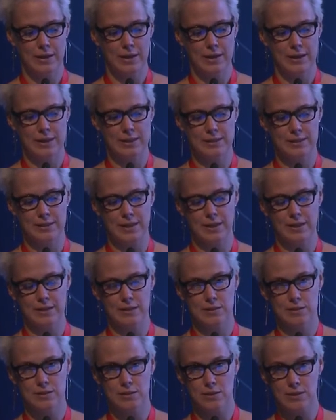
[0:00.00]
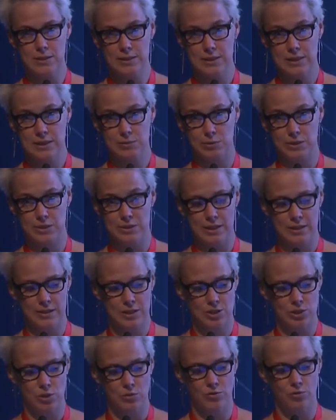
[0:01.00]
It's like
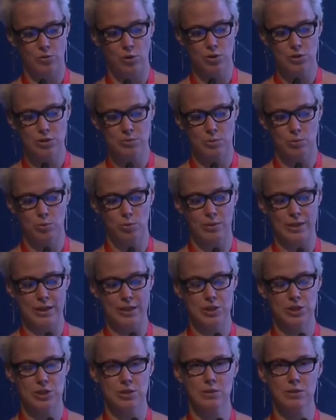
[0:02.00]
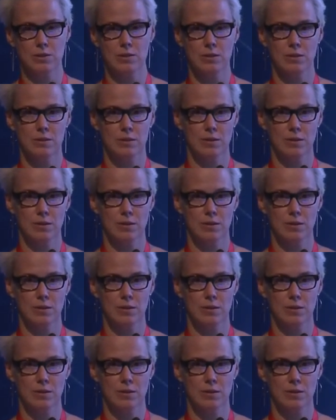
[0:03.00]
36% of world's population,